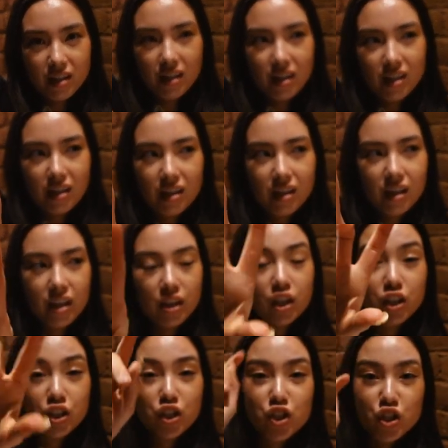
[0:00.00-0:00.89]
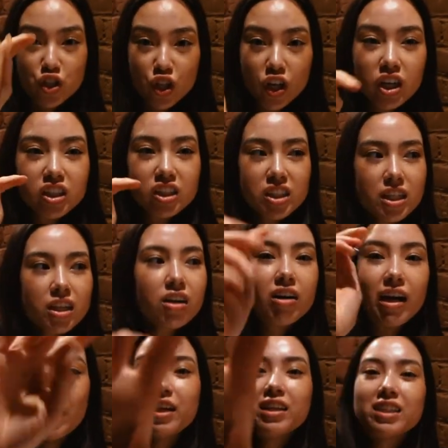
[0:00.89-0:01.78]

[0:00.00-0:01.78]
it. The desserts here. Okay,